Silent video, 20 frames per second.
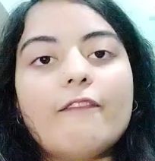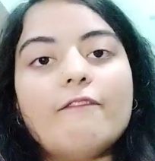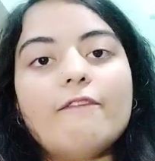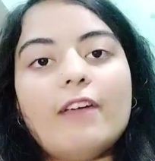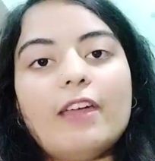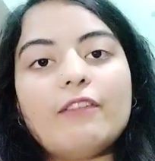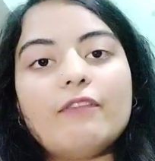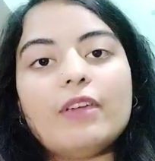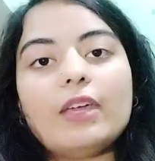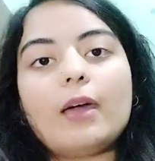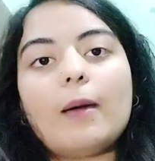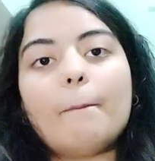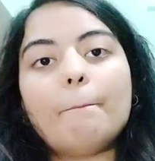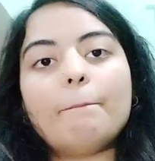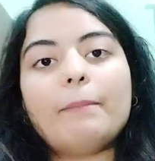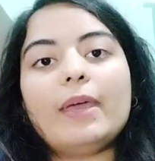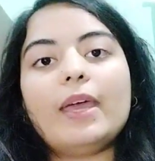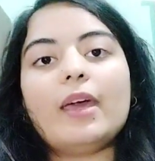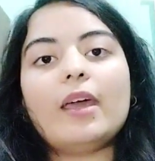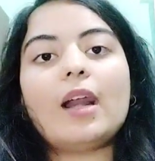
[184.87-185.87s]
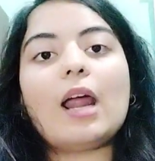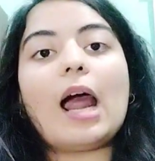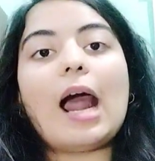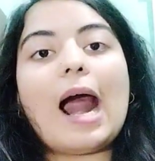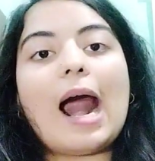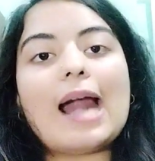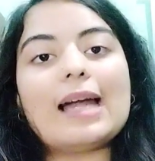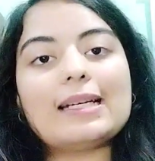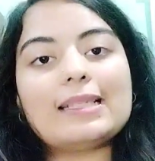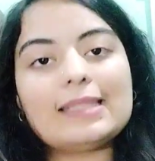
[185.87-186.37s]
when we compare
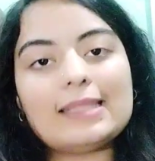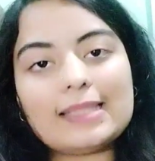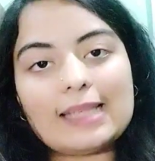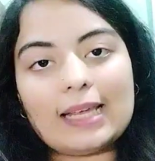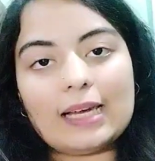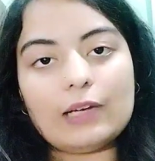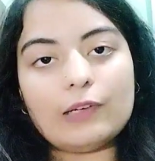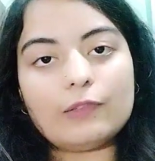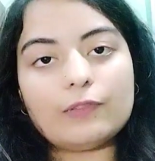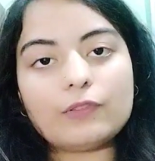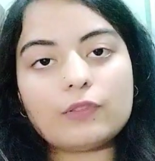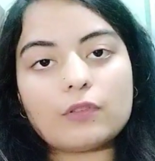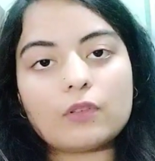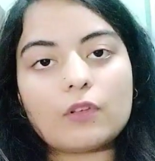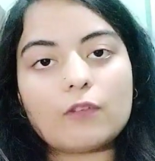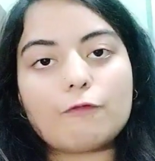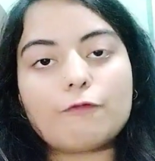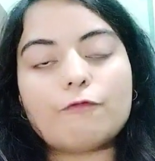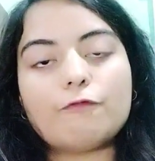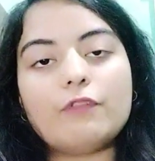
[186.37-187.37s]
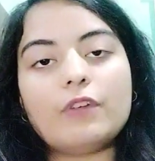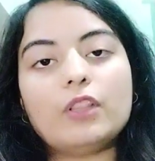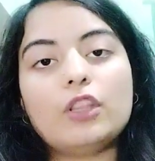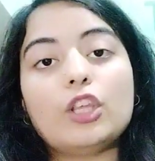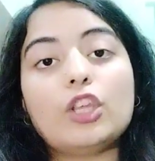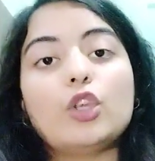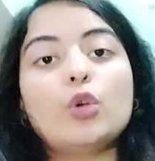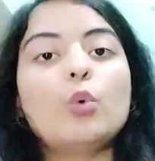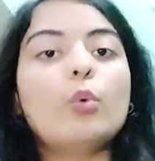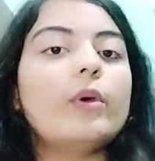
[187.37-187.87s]
ourselves with
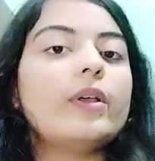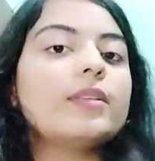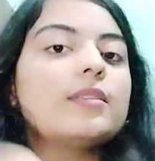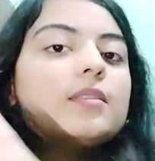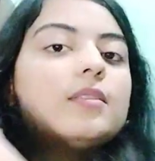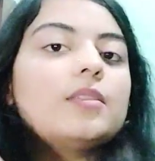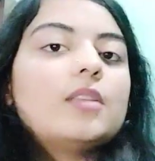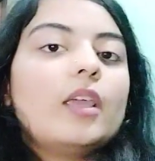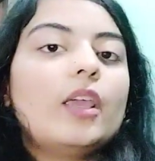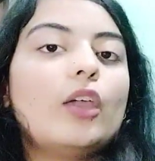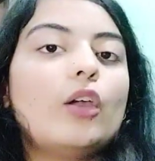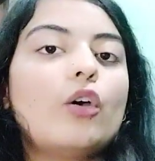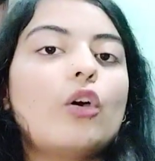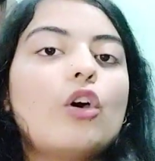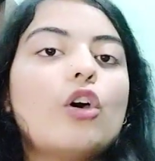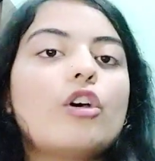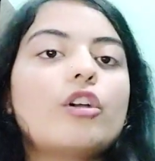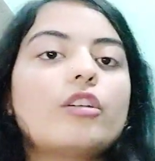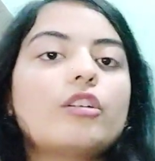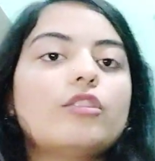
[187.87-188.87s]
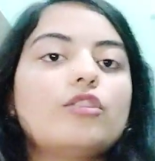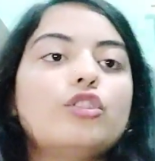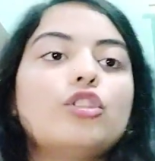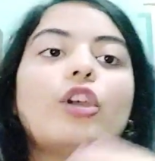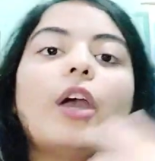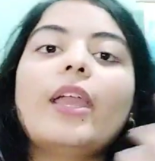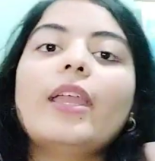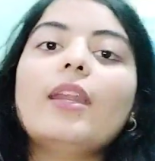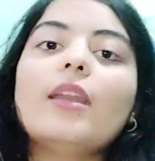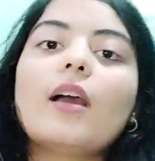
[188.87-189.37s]
USA or
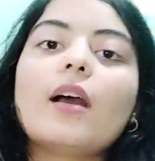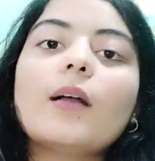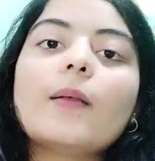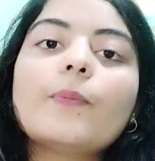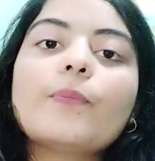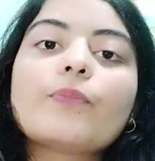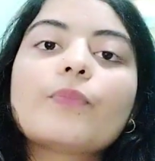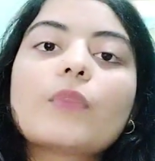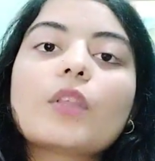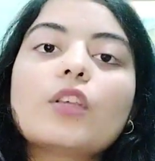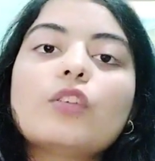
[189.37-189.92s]
China,